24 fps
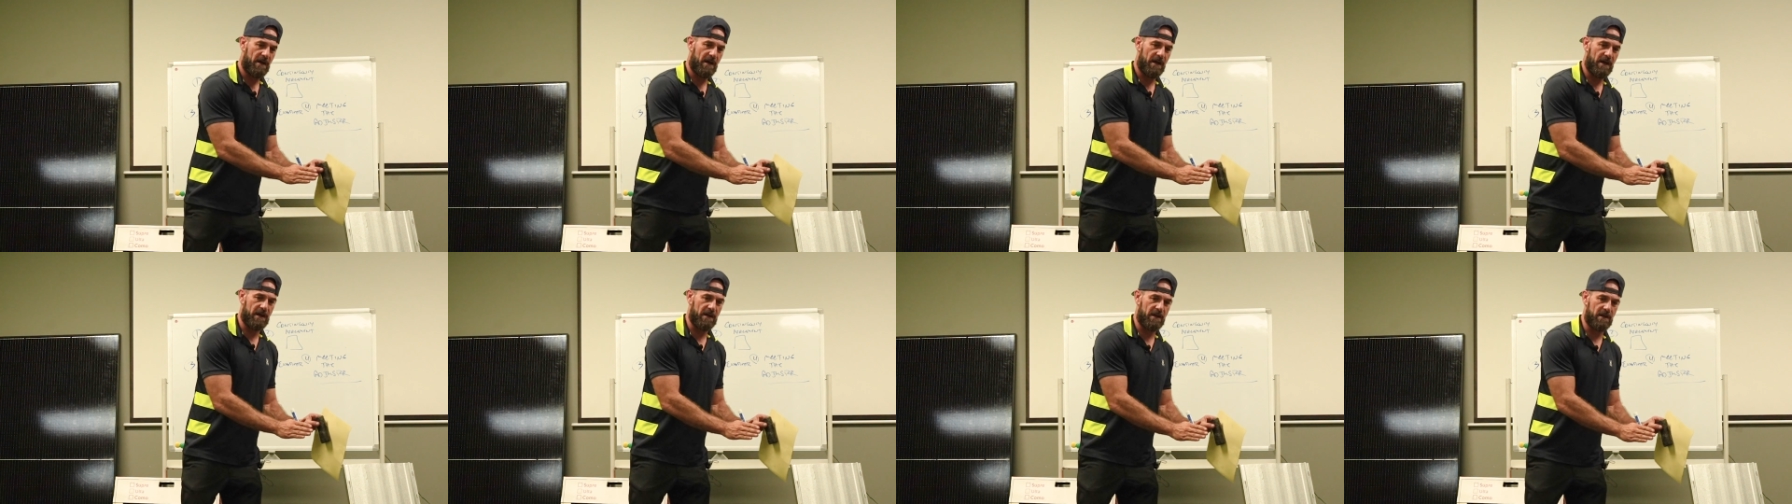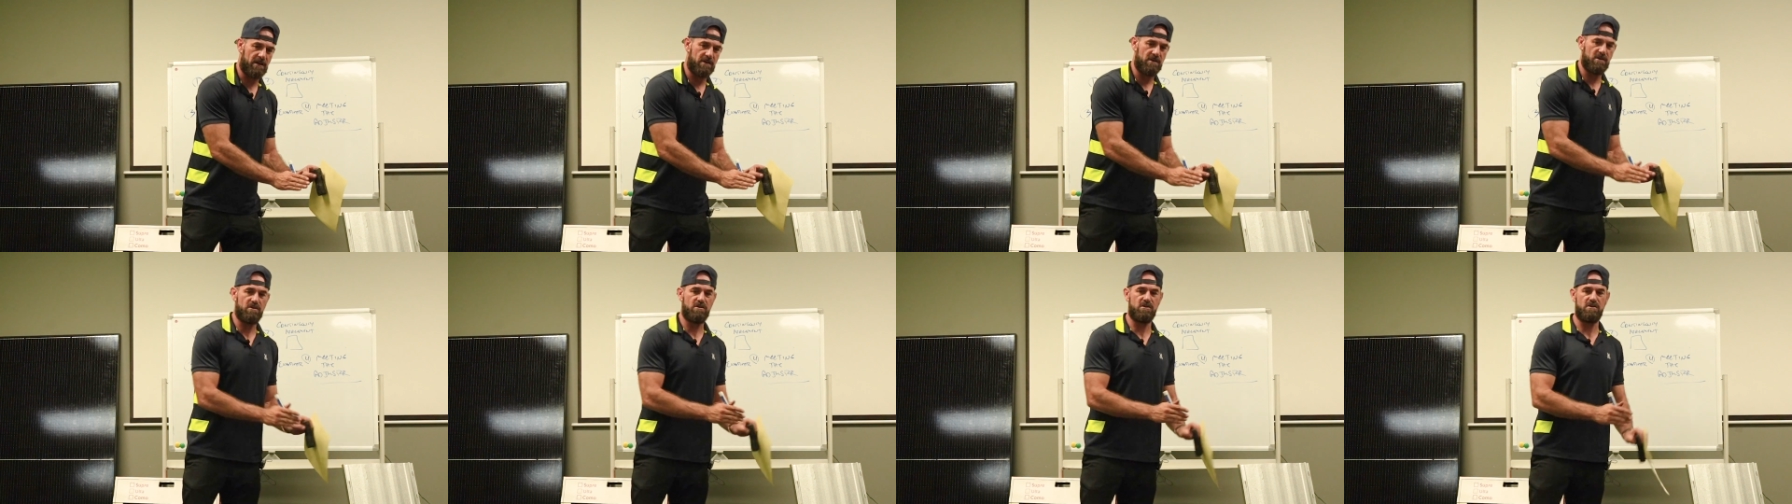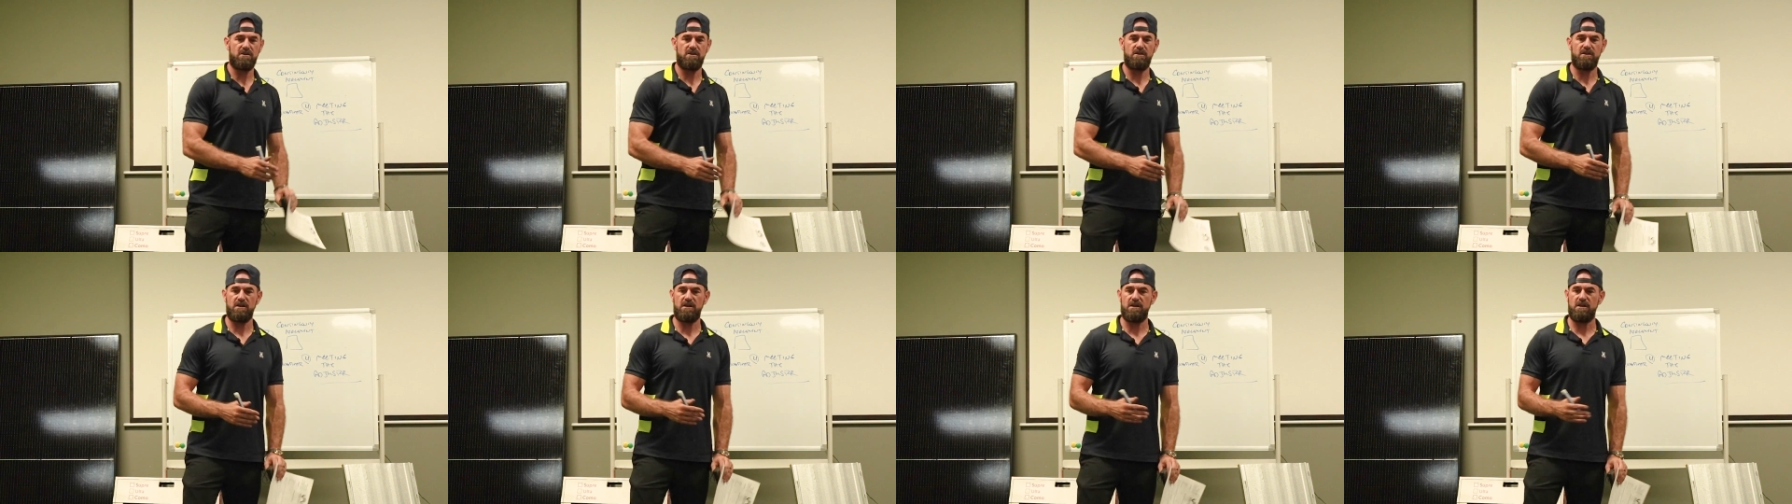And
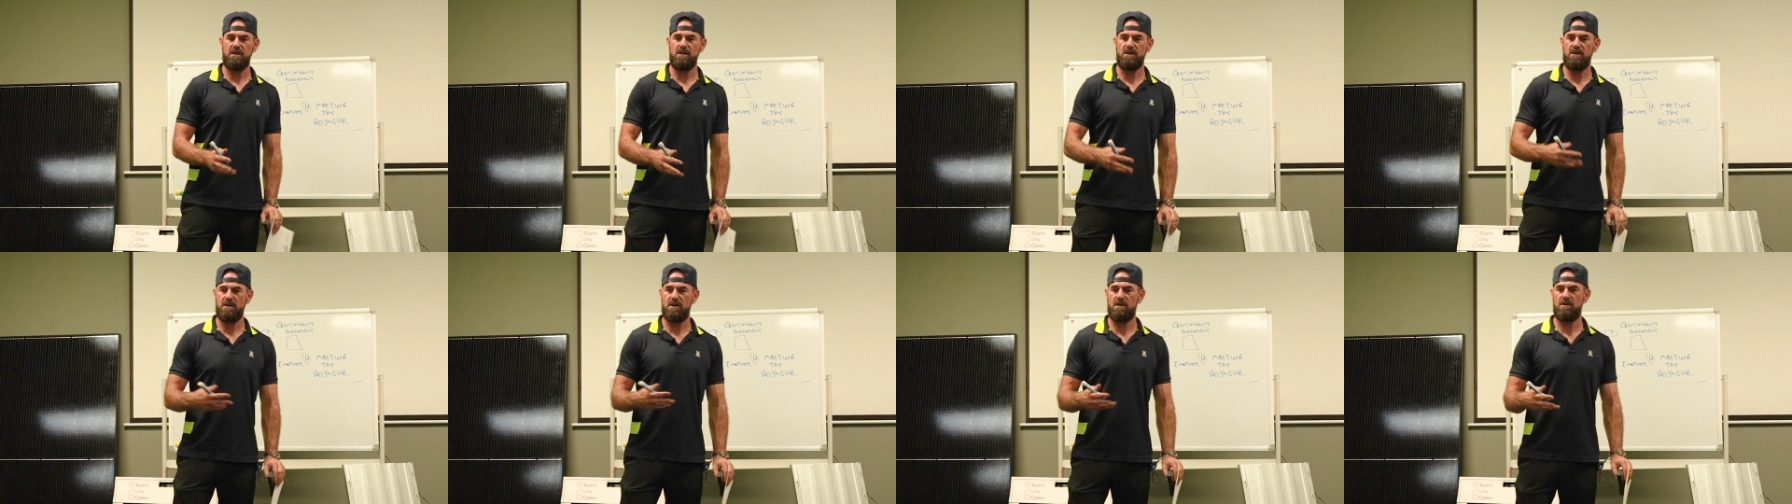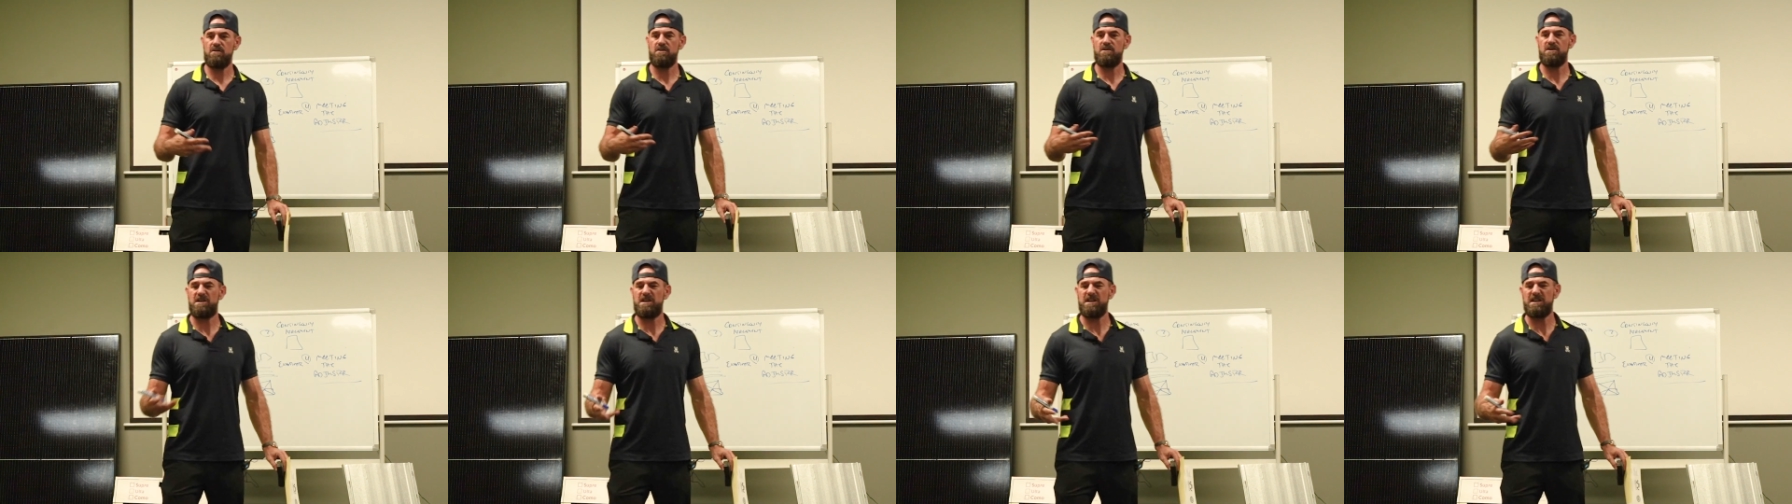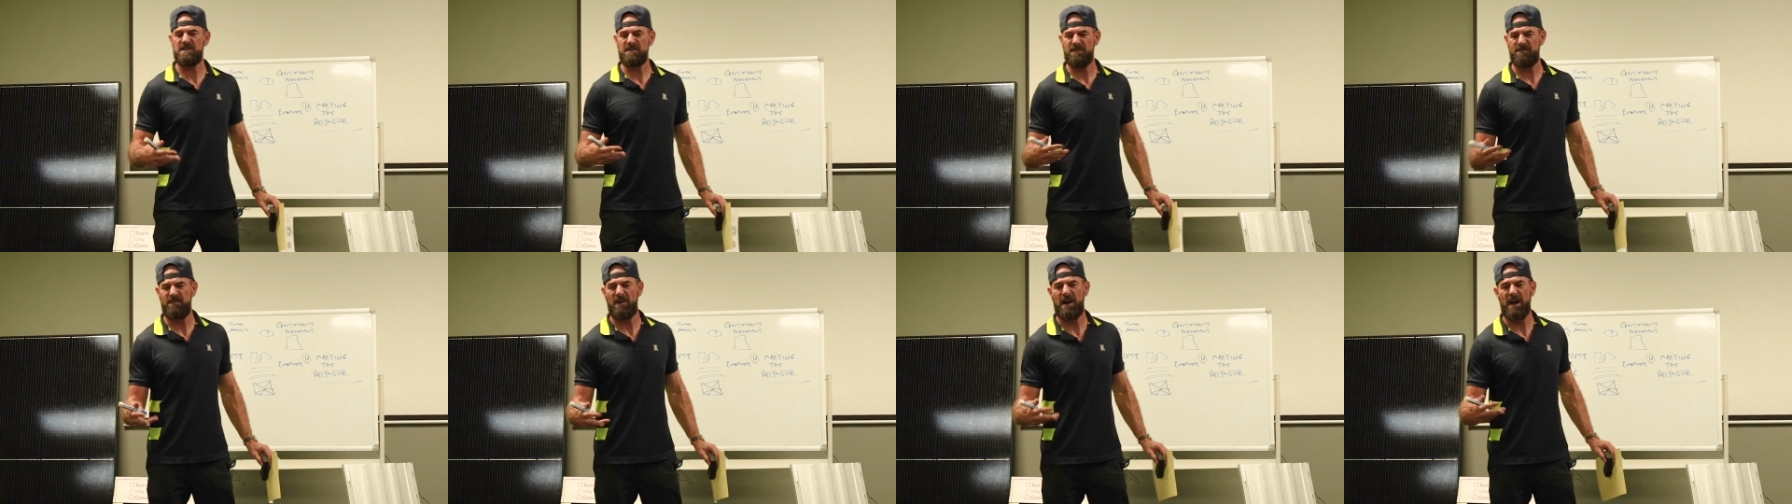usually, you know, you
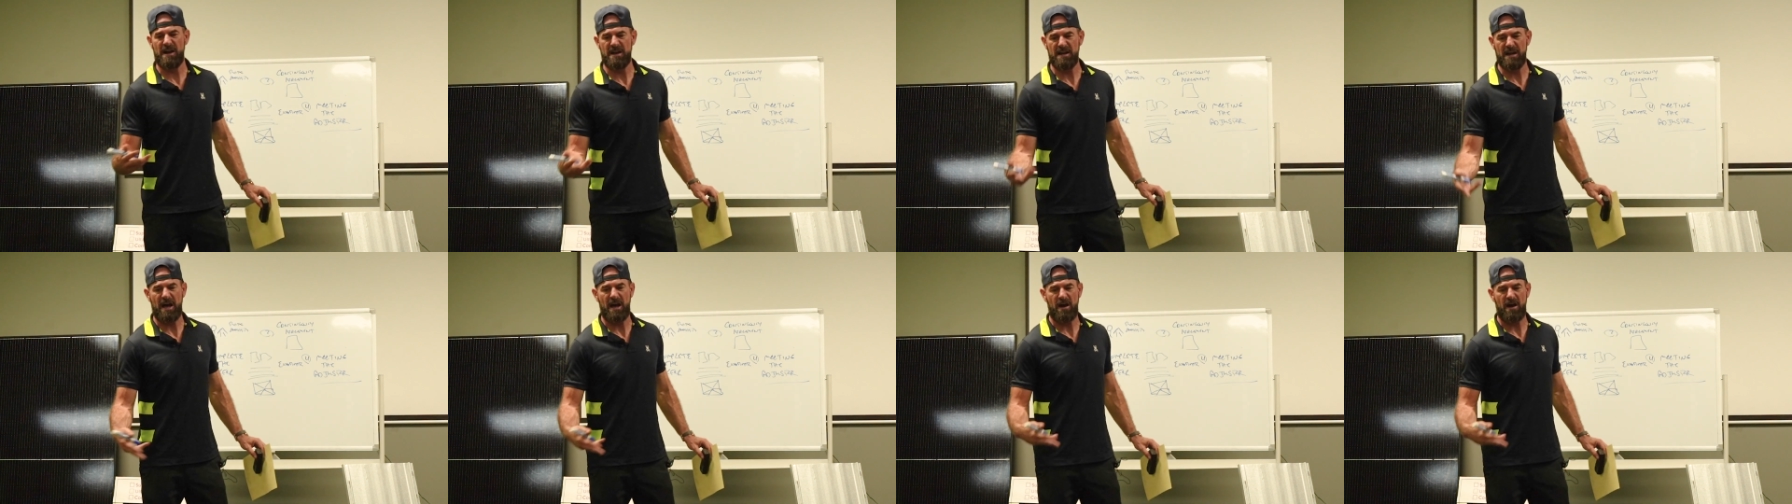get to find